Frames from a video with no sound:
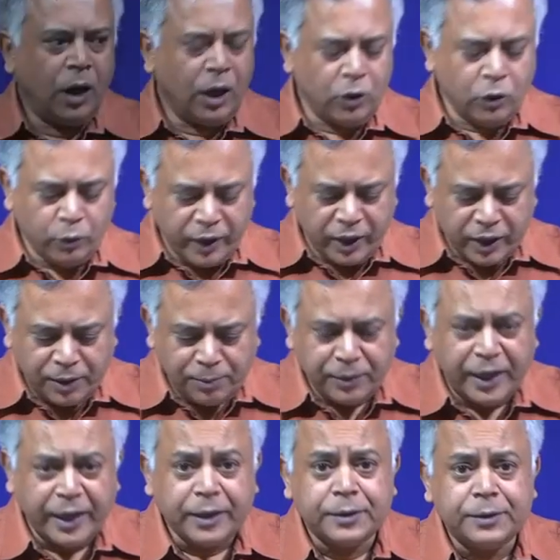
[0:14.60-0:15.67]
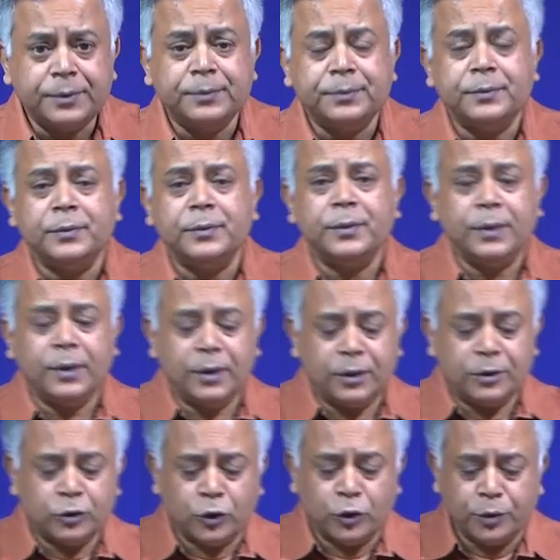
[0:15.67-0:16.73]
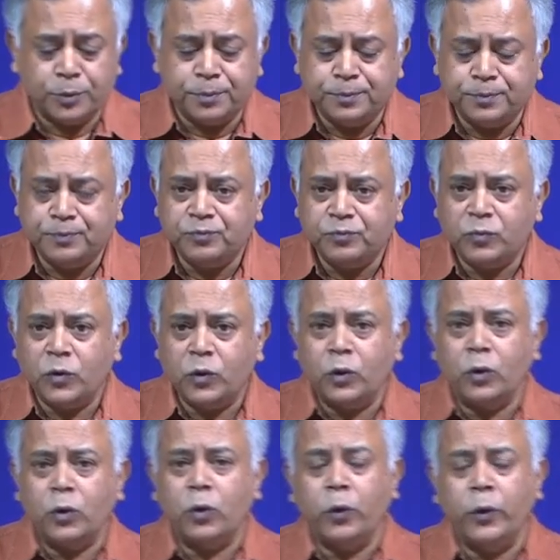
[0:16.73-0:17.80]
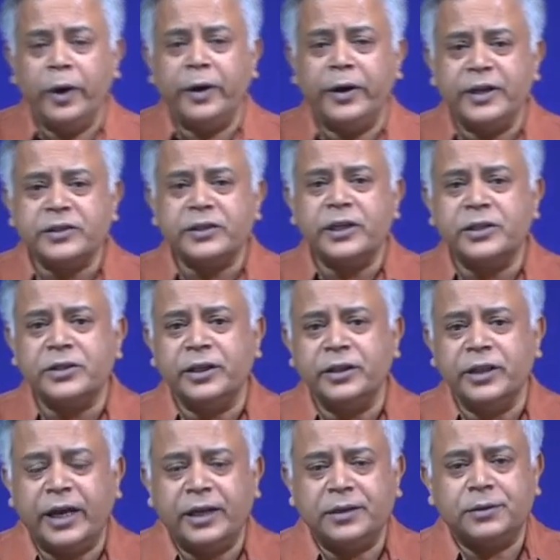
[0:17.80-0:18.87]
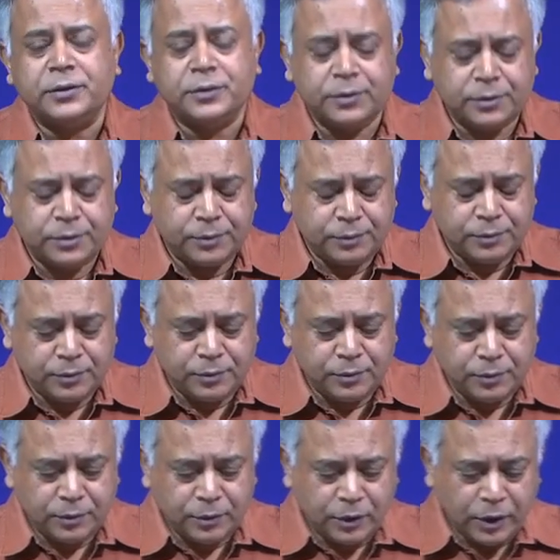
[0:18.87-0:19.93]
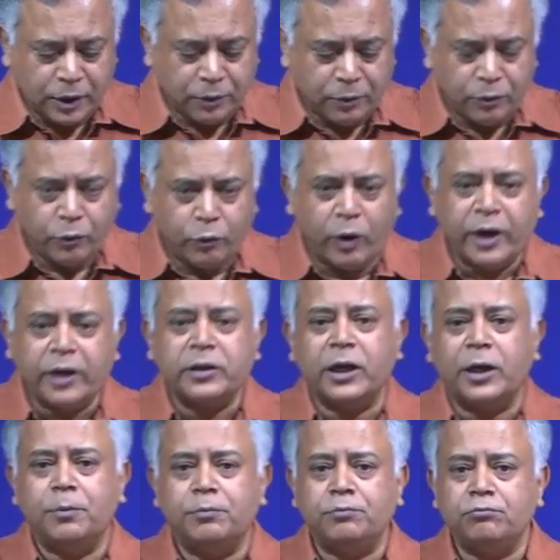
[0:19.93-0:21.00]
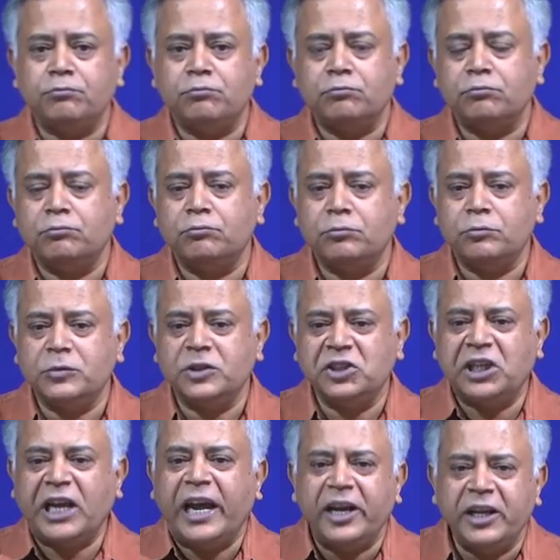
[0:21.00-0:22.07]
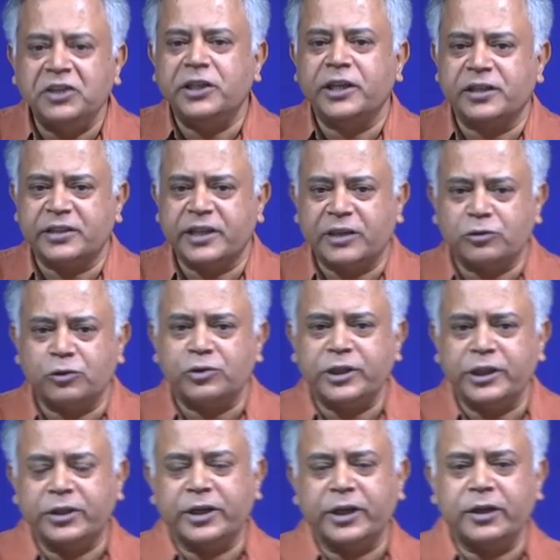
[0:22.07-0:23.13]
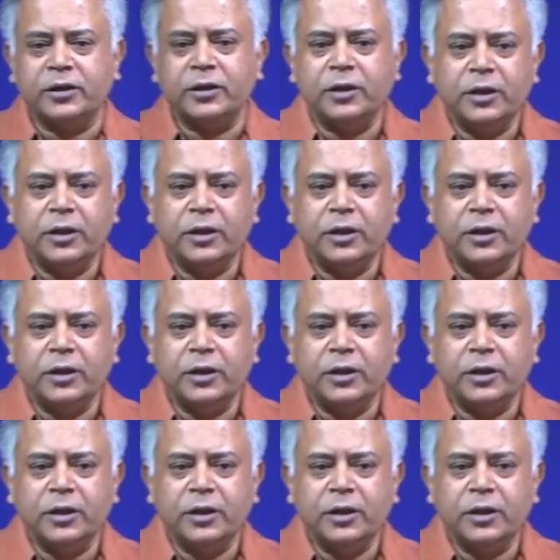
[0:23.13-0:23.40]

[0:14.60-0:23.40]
Hello, welcome back. So, we are discussing that what are the challenges associated